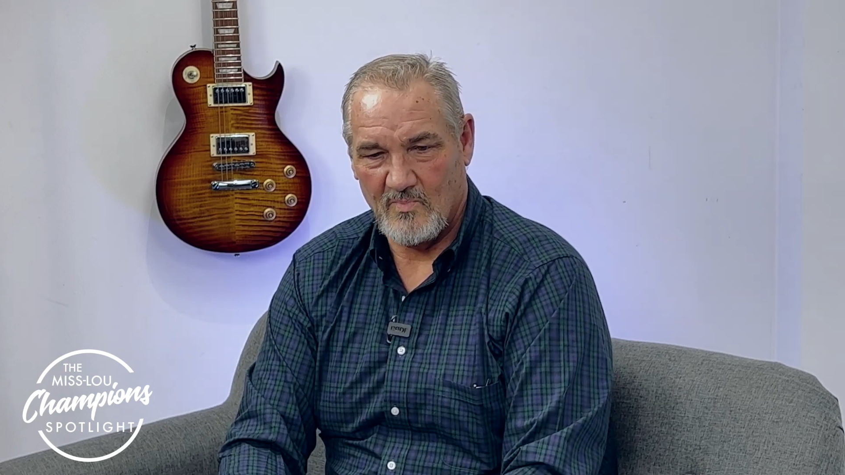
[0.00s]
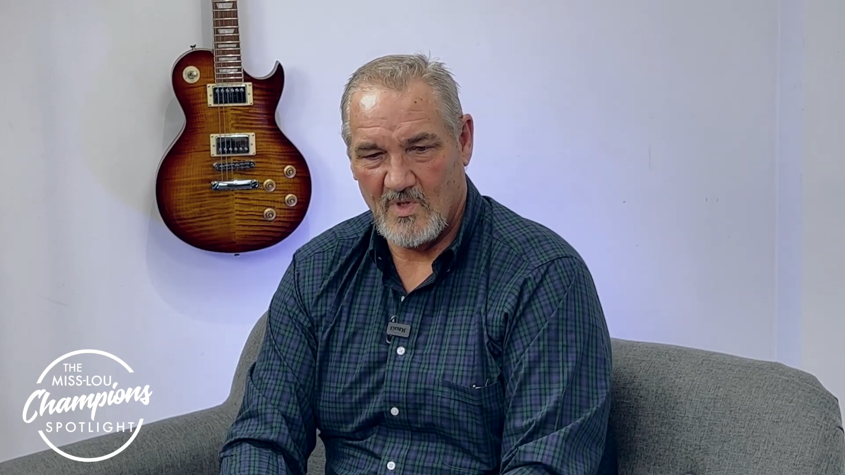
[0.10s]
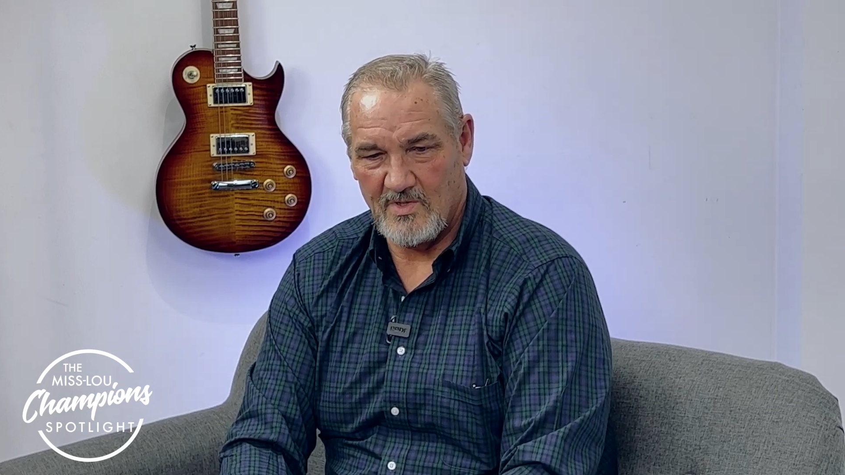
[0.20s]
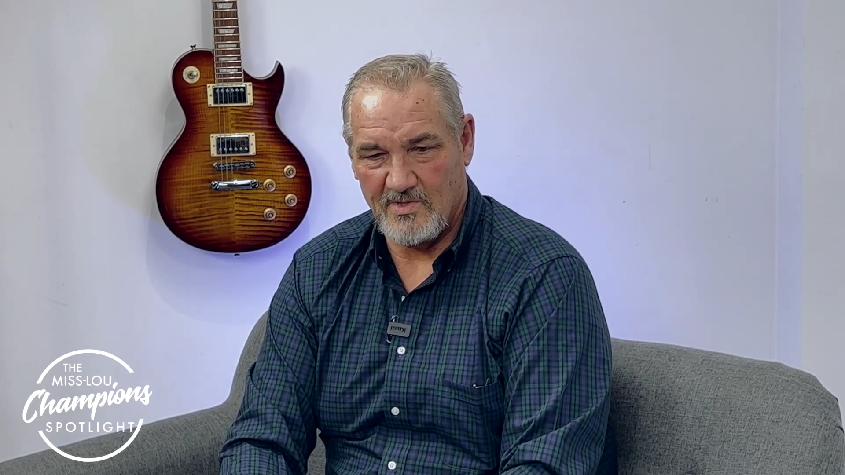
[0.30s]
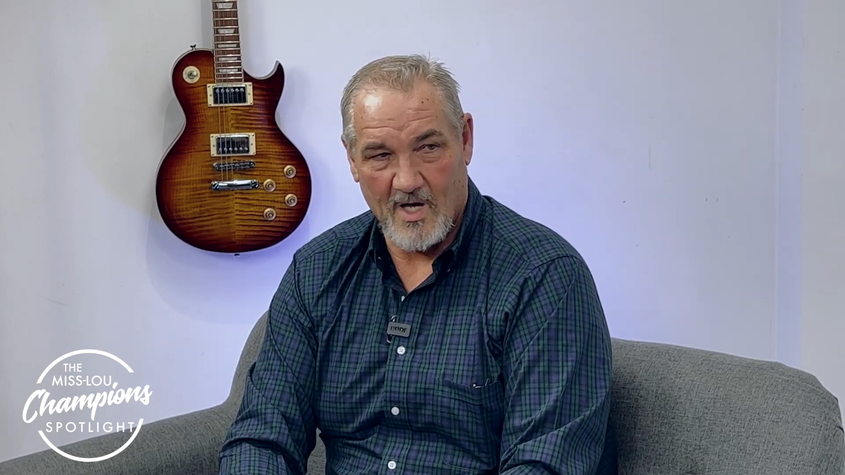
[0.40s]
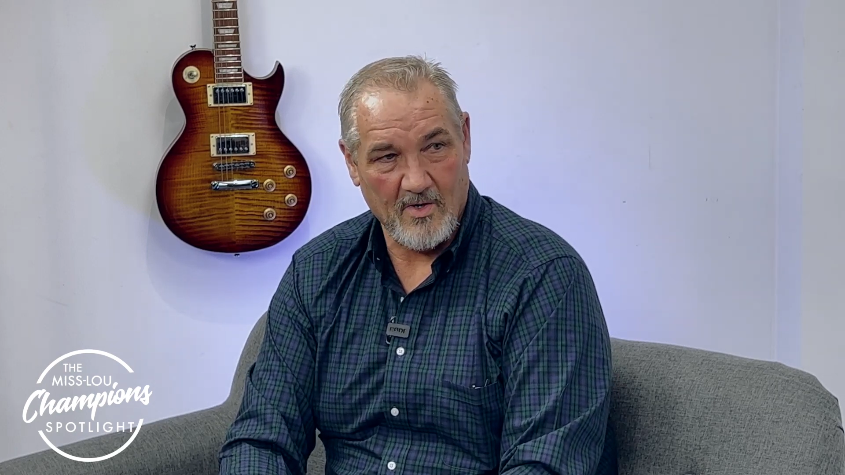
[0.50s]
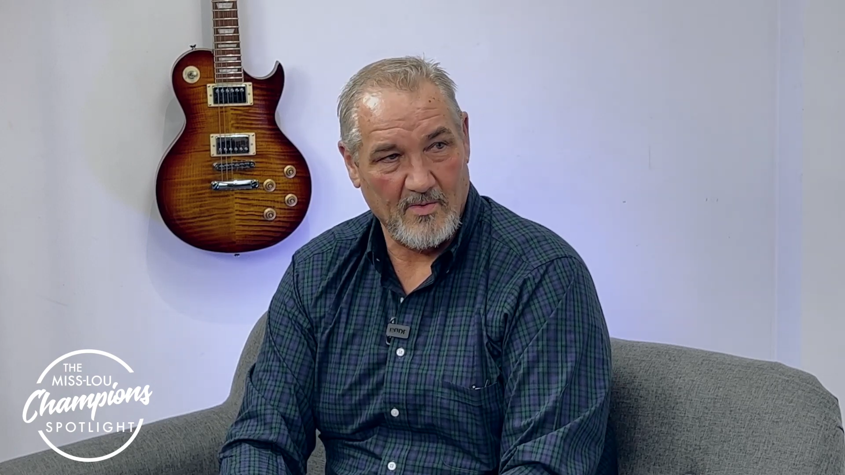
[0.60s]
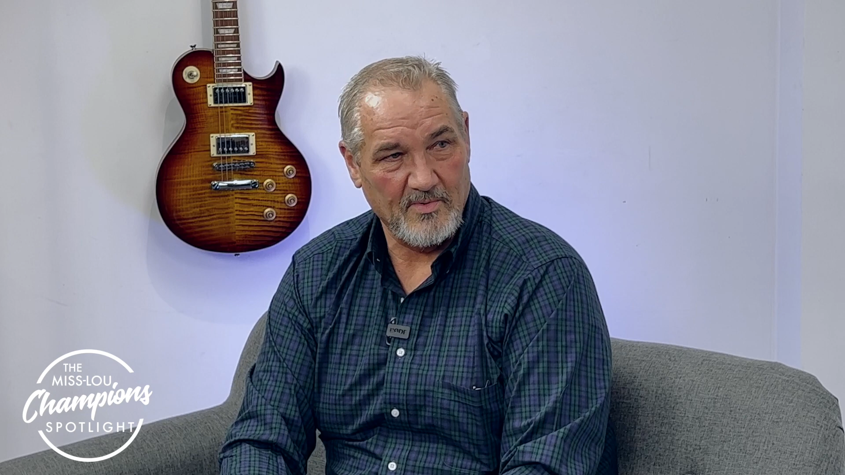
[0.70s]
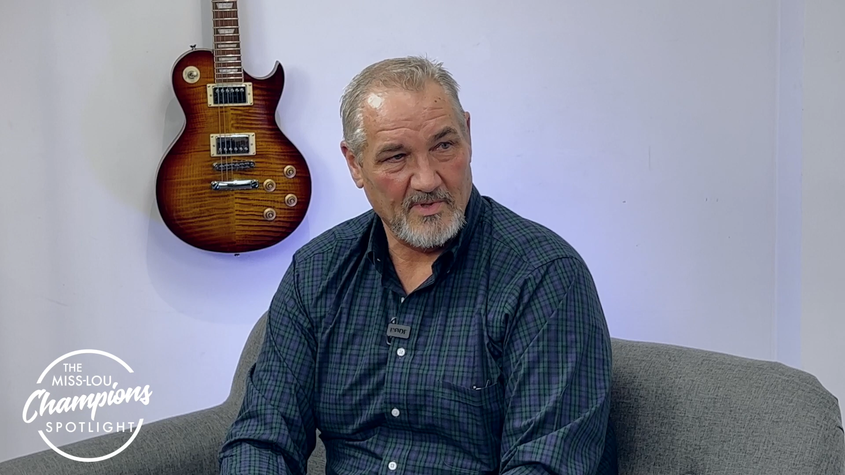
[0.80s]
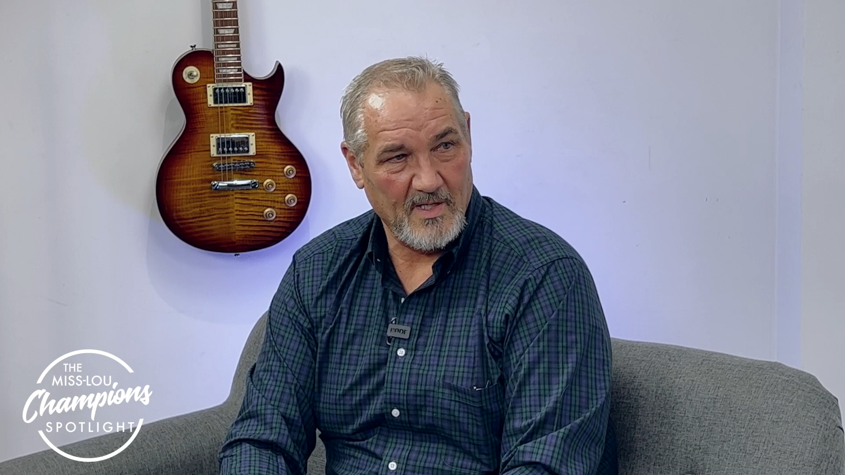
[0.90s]
His daughter
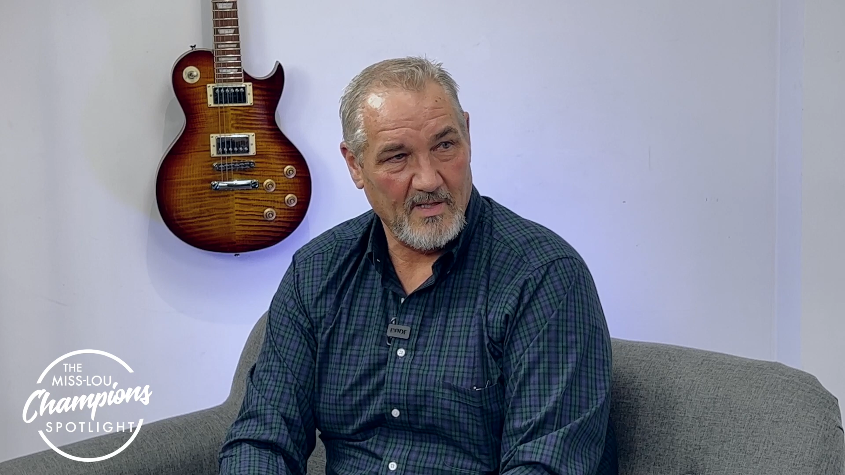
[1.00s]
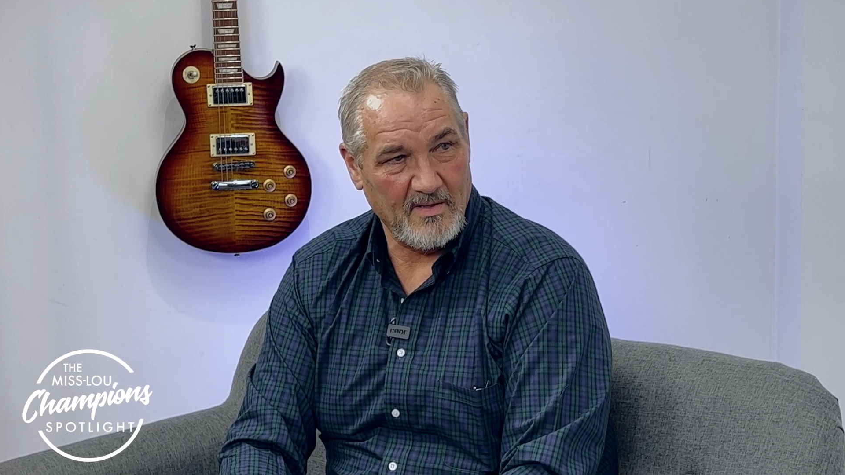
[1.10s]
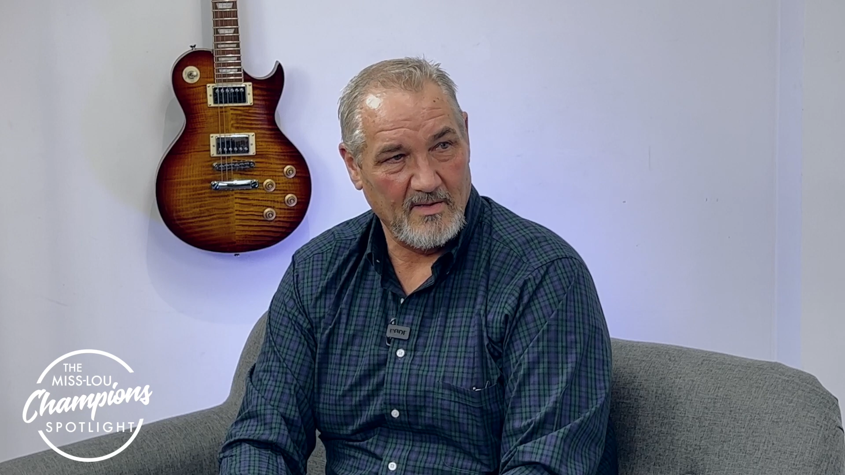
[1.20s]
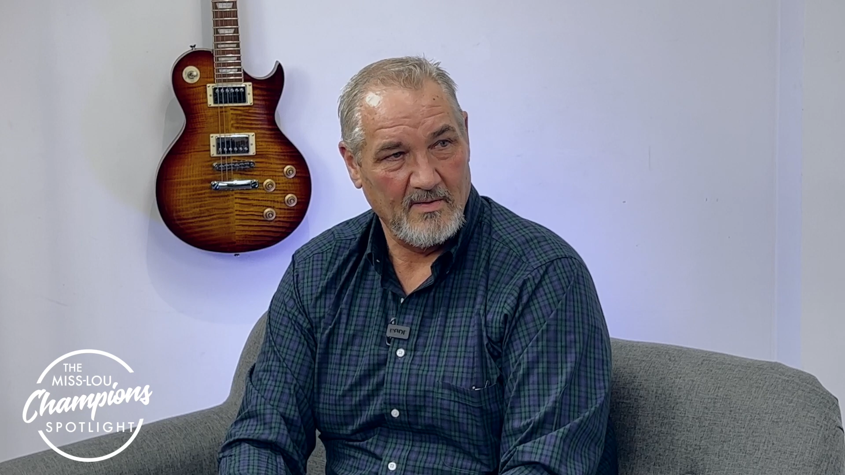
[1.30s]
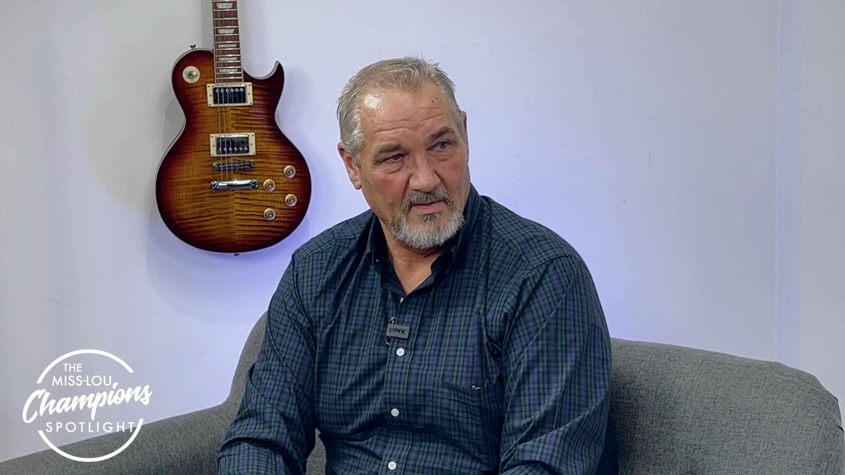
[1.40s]
was there to